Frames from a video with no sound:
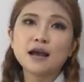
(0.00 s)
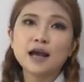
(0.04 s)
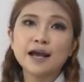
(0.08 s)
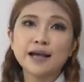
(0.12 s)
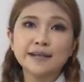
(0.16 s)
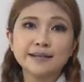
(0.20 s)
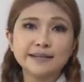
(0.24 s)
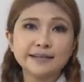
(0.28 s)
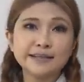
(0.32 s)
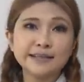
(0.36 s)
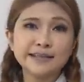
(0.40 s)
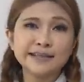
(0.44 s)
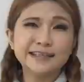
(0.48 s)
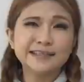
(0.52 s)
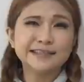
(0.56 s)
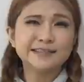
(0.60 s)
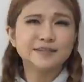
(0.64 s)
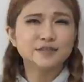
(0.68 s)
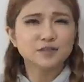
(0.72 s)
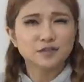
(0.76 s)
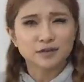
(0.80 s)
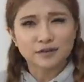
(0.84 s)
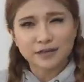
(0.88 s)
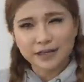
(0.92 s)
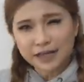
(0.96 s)
An
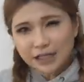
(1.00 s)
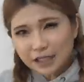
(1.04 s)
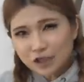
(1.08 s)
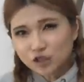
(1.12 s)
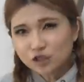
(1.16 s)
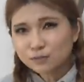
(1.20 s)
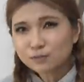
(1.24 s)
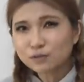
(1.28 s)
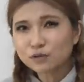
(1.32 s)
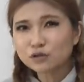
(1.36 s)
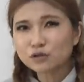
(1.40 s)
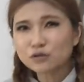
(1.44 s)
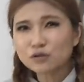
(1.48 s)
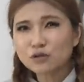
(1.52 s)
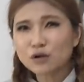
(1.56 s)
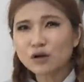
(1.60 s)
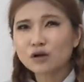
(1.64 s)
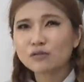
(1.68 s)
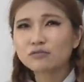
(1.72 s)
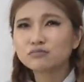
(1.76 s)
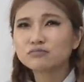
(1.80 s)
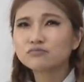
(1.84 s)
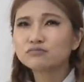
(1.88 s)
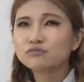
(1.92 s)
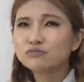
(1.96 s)
installation
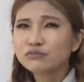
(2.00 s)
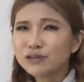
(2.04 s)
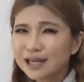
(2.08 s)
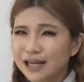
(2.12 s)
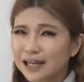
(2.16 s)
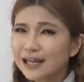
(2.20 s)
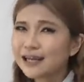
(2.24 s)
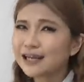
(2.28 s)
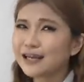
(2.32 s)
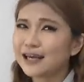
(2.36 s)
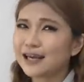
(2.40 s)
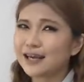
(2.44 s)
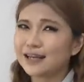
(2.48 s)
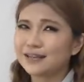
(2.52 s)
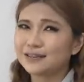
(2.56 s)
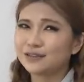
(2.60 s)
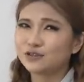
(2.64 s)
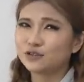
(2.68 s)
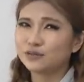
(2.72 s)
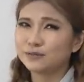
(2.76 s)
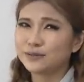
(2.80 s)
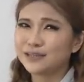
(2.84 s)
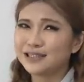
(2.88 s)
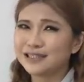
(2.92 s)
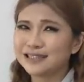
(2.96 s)
protocol really
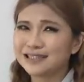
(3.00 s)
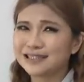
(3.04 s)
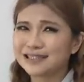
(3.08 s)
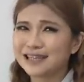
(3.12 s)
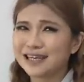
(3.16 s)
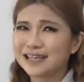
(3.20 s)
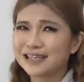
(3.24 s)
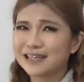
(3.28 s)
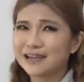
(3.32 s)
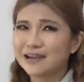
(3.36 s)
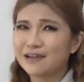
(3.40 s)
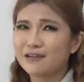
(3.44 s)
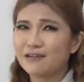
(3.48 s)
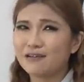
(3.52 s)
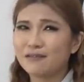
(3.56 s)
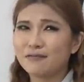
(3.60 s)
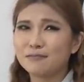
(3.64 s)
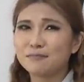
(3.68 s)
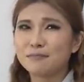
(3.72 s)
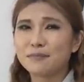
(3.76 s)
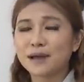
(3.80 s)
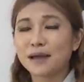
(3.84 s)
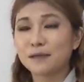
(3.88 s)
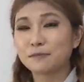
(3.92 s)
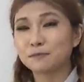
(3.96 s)
has to be decided
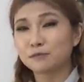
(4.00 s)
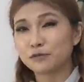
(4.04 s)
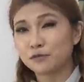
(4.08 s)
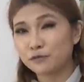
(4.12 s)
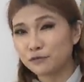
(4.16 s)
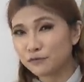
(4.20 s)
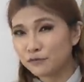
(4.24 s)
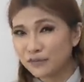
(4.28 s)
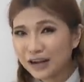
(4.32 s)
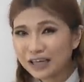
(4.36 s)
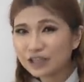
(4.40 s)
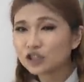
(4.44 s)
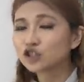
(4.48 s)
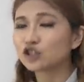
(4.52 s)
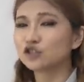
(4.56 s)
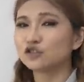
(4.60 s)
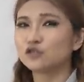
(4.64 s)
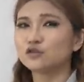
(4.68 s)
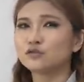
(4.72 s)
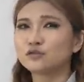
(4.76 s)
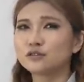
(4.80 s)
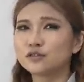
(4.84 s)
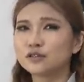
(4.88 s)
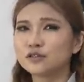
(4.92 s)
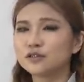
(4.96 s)
on by
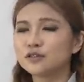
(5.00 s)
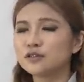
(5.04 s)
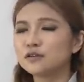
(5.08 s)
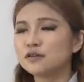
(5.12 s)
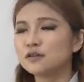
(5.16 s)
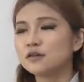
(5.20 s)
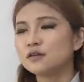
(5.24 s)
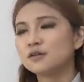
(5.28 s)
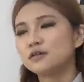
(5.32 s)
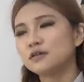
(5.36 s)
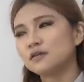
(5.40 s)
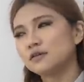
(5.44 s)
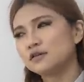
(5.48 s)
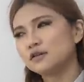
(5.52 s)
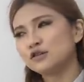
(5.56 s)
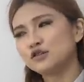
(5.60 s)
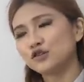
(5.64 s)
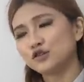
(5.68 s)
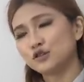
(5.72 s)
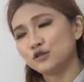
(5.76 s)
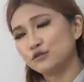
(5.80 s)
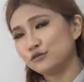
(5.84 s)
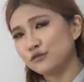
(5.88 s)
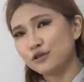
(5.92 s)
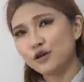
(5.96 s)
professionals.
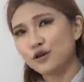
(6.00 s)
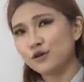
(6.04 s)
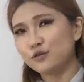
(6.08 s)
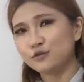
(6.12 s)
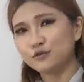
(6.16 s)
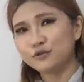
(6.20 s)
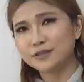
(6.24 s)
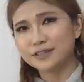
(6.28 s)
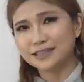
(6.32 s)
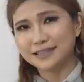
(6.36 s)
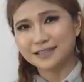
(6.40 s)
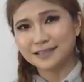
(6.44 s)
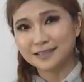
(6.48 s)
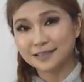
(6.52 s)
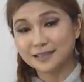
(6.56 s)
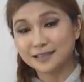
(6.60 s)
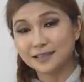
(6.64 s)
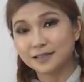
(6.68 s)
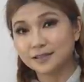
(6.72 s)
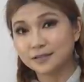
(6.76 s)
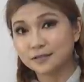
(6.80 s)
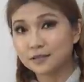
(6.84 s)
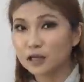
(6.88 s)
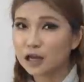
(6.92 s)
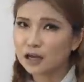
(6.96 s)
So no, this
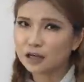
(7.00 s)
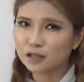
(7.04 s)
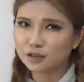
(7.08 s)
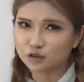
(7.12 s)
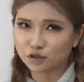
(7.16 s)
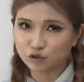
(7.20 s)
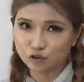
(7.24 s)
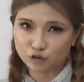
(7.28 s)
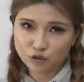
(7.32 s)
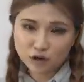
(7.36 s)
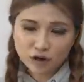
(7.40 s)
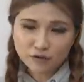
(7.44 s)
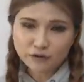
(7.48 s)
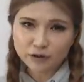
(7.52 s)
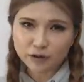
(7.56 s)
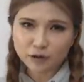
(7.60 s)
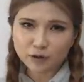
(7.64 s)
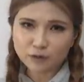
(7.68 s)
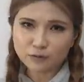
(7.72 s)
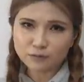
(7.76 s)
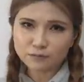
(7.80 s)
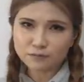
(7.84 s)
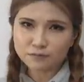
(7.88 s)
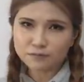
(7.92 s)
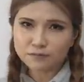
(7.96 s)
is not a
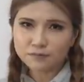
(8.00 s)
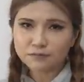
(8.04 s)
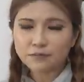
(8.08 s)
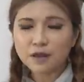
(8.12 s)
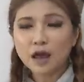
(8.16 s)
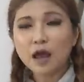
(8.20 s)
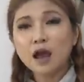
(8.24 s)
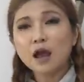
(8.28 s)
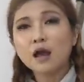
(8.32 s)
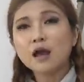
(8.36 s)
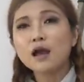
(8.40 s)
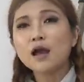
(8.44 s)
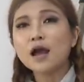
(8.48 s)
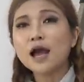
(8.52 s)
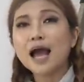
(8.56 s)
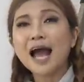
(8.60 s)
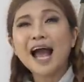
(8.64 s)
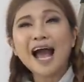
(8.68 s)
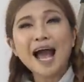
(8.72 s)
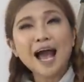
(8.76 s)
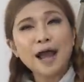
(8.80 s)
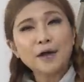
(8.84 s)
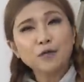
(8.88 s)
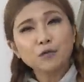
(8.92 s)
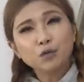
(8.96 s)
tutorial.
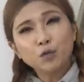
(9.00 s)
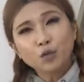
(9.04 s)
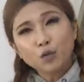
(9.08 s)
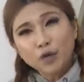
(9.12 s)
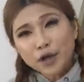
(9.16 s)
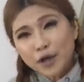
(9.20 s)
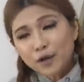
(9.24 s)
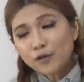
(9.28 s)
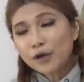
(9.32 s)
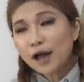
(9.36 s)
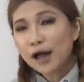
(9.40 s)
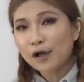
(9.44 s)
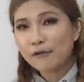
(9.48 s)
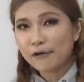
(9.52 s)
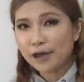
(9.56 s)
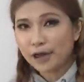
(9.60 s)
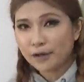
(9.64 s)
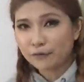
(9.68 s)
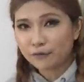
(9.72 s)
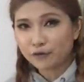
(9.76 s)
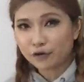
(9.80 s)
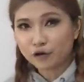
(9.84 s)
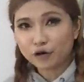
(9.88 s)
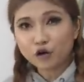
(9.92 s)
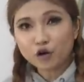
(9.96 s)
I will,
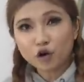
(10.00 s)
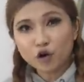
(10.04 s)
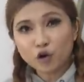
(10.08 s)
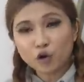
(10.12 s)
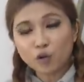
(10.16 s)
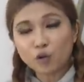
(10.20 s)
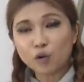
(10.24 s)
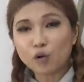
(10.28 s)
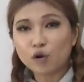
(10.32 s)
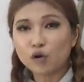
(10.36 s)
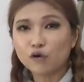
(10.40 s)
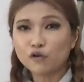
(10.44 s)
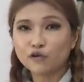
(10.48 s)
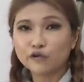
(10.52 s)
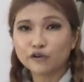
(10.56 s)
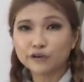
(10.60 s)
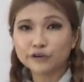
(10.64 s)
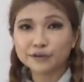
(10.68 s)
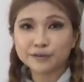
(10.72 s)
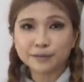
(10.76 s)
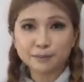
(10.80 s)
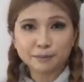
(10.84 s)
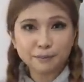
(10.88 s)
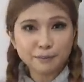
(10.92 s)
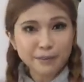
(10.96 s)
however, go
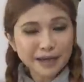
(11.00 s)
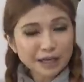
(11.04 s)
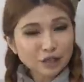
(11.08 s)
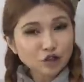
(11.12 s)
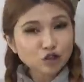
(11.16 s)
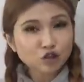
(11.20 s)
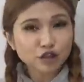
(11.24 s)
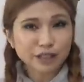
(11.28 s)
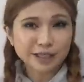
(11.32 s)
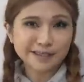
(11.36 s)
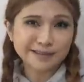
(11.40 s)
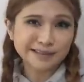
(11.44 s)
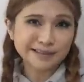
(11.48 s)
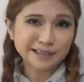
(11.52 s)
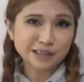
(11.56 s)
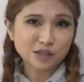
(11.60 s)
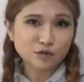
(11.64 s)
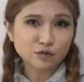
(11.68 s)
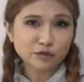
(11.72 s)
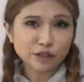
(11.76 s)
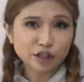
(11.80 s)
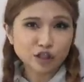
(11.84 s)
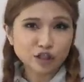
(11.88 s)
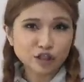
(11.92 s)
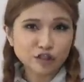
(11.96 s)
over the major
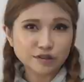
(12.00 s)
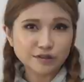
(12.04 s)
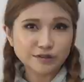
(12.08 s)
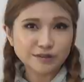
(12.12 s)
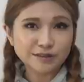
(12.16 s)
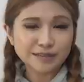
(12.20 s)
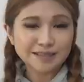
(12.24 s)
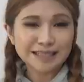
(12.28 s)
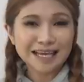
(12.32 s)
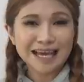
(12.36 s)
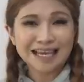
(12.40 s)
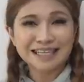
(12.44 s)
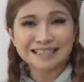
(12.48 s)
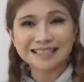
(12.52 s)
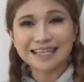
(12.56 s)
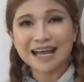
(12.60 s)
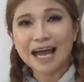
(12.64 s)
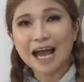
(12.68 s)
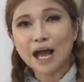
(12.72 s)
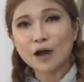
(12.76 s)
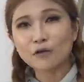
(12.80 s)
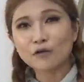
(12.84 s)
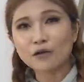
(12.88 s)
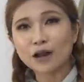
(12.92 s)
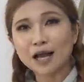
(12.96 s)
considerations as
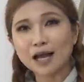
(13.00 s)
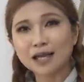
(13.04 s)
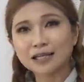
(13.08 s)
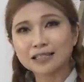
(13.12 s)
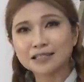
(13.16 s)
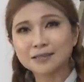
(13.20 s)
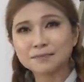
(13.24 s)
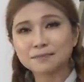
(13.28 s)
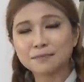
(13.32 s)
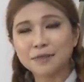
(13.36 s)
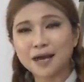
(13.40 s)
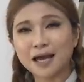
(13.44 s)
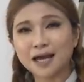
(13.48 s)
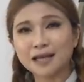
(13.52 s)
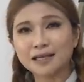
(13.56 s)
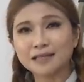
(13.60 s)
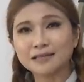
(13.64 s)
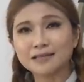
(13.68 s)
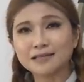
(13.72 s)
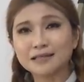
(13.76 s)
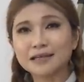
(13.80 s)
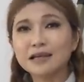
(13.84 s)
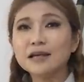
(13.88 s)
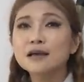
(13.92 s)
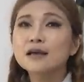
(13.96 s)
outlined by
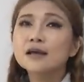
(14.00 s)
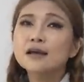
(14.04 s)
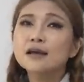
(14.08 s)
the